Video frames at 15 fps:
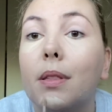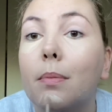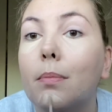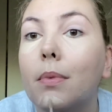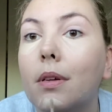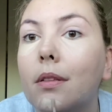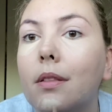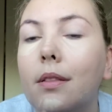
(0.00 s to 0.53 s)
the
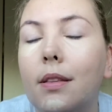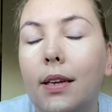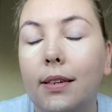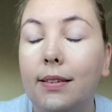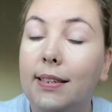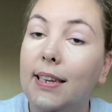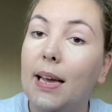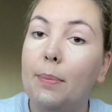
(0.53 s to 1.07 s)
month,
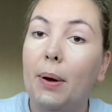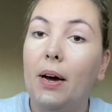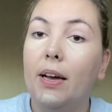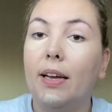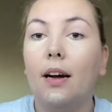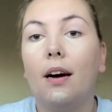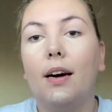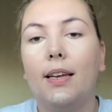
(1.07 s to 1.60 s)

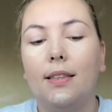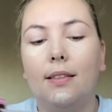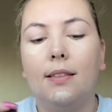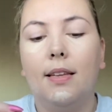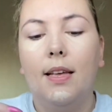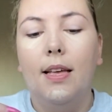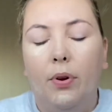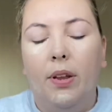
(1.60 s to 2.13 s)
TMI guys,
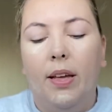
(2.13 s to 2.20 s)
but